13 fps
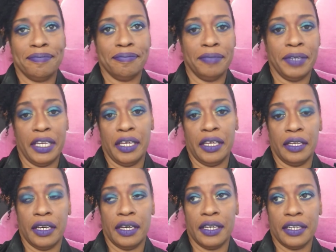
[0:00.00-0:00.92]
being,
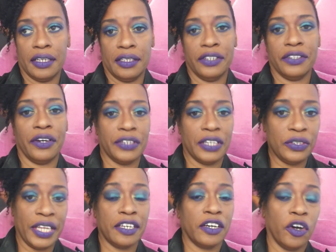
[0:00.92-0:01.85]
that you
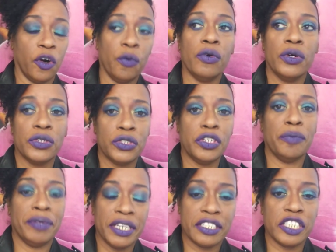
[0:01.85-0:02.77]
had to go to the
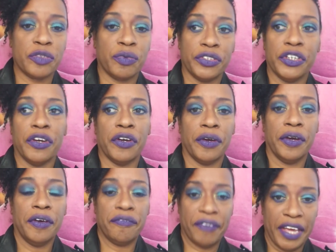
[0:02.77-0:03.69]
business with your
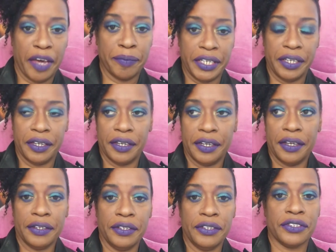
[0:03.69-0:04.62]
family,
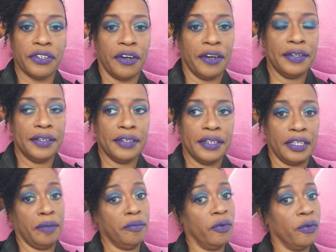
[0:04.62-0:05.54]
you start
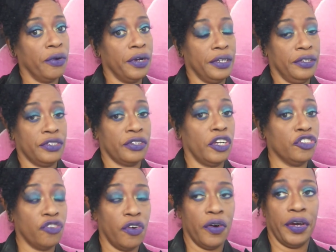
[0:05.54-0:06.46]
getting bored and you start
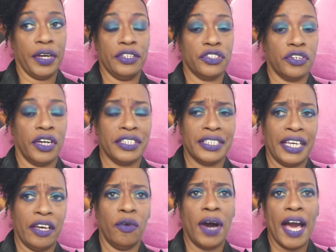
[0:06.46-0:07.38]
drawing and you start saying,
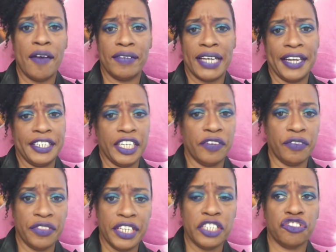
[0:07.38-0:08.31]
oh, I have an idea for
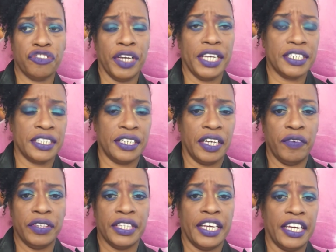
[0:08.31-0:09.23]
this dress and
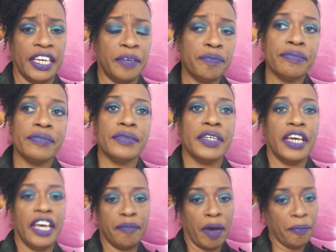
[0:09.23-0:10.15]
everything,
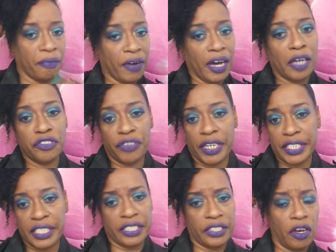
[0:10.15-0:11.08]
and my prom
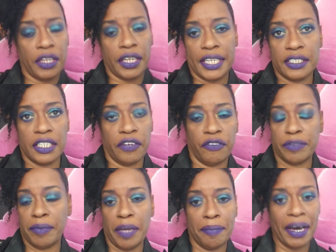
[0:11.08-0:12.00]
dresses and all that stuff was
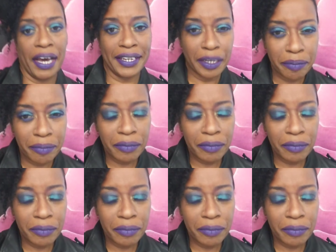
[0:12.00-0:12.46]
made by them.